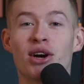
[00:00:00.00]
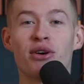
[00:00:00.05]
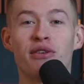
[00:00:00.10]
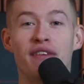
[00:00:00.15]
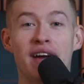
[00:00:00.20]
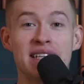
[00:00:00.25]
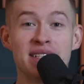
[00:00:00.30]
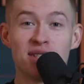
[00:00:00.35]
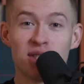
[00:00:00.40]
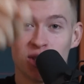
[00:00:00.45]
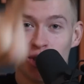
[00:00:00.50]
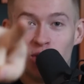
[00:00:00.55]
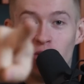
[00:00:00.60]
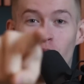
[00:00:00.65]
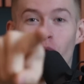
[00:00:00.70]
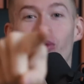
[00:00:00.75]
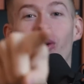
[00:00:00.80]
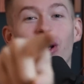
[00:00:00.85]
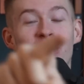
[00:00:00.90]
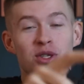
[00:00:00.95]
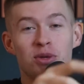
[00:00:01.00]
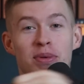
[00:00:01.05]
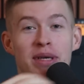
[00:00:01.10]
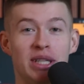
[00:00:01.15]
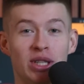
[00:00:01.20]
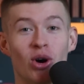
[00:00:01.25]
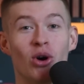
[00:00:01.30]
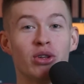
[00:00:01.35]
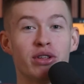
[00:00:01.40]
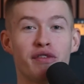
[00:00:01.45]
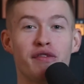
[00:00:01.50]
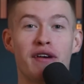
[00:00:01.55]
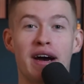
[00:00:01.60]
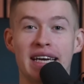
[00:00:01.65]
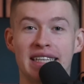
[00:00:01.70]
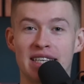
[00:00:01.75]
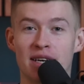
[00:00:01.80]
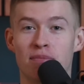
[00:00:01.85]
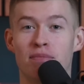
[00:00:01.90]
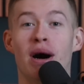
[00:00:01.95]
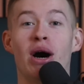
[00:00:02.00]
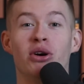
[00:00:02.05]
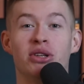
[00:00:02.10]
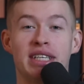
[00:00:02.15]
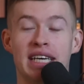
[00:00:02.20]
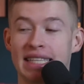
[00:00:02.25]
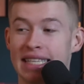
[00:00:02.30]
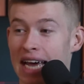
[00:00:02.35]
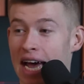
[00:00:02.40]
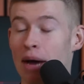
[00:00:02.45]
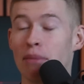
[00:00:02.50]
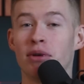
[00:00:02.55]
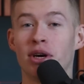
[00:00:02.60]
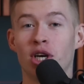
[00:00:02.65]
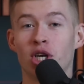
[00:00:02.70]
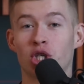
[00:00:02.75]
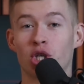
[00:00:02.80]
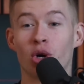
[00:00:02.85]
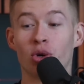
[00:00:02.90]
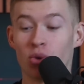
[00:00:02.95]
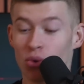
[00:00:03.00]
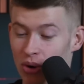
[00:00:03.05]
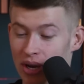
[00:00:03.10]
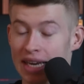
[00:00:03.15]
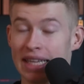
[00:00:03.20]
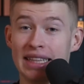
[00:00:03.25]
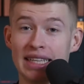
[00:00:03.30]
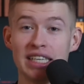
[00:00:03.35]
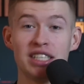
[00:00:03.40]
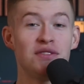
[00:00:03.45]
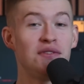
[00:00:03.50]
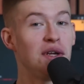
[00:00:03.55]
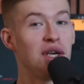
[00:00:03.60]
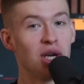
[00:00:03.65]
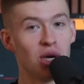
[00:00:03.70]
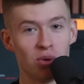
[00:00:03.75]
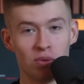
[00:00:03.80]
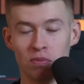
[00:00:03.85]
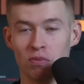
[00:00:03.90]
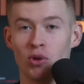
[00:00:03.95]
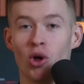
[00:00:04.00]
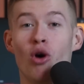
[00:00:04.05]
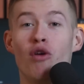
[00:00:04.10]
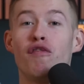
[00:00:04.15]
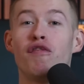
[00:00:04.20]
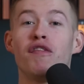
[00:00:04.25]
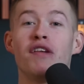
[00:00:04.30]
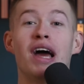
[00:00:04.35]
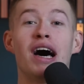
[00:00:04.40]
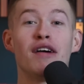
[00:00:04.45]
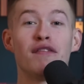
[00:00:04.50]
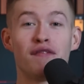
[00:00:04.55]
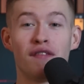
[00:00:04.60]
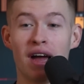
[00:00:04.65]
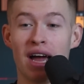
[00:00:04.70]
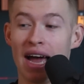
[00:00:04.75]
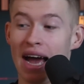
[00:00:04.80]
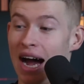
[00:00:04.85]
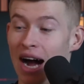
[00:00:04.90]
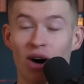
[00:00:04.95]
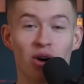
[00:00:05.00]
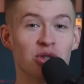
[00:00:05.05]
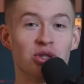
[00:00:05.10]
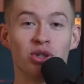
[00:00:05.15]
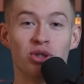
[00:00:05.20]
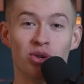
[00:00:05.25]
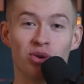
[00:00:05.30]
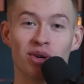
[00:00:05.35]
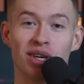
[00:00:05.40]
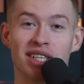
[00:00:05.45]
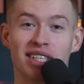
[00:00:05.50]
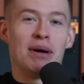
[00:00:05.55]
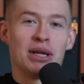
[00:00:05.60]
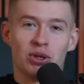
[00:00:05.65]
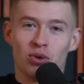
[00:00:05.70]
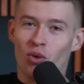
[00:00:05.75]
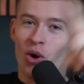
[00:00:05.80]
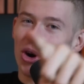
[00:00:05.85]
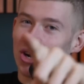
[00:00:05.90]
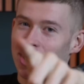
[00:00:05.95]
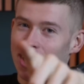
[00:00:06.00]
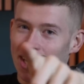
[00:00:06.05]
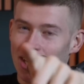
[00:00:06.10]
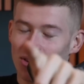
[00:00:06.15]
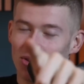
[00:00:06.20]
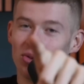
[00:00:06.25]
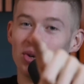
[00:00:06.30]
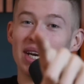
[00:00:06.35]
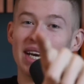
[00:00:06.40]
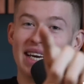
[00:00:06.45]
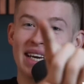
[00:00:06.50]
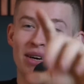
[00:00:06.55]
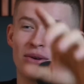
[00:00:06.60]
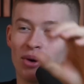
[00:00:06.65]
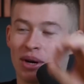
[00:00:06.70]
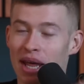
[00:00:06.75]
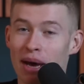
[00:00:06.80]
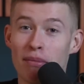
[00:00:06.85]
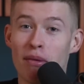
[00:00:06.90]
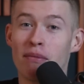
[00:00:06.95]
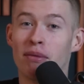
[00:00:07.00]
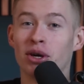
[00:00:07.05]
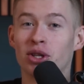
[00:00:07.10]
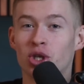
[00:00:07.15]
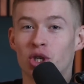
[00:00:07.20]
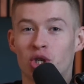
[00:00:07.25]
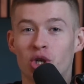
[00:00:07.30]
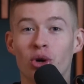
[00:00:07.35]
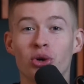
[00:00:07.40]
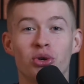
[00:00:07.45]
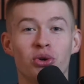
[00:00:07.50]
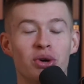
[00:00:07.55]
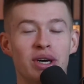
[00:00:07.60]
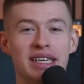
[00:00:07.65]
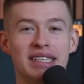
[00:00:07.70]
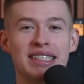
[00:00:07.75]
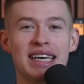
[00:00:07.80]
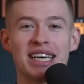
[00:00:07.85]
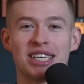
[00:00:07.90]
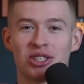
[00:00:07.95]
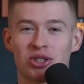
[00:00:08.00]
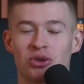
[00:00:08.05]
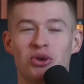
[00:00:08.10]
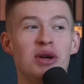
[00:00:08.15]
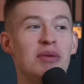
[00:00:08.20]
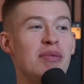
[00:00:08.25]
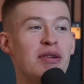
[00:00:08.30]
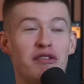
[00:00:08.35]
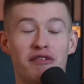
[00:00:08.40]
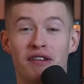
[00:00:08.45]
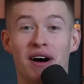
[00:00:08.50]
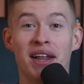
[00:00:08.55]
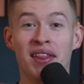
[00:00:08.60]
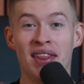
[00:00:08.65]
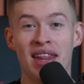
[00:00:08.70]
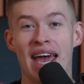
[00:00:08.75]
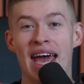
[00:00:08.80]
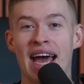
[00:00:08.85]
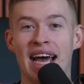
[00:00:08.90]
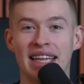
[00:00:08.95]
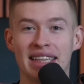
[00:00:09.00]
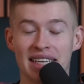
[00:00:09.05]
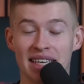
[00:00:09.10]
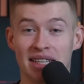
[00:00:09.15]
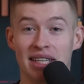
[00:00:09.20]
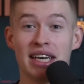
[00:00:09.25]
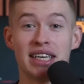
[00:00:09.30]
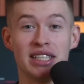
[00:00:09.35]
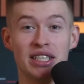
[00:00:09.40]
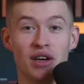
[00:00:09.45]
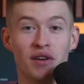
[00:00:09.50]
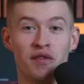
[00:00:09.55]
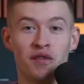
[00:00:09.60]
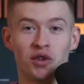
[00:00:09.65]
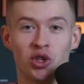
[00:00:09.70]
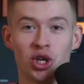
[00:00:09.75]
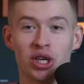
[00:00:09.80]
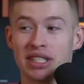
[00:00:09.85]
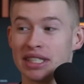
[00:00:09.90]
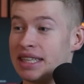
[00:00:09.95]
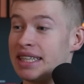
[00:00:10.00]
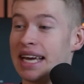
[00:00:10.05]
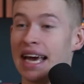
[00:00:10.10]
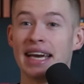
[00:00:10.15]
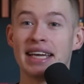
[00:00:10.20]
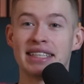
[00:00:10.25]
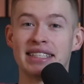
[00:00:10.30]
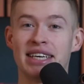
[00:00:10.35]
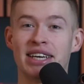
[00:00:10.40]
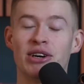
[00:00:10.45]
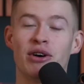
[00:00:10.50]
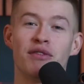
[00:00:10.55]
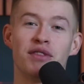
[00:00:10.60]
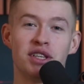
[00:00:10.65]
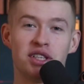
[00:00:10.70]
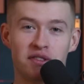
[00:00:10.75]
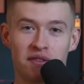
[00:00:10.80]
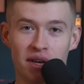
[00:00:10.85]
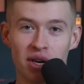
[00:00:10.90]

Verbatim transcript: are events you want to be notified about, and I'm gonna show you in this video, no fluff, how to do it. But warning, really, what I'm about to show you is extremely fun and addictive. Just in the editing of this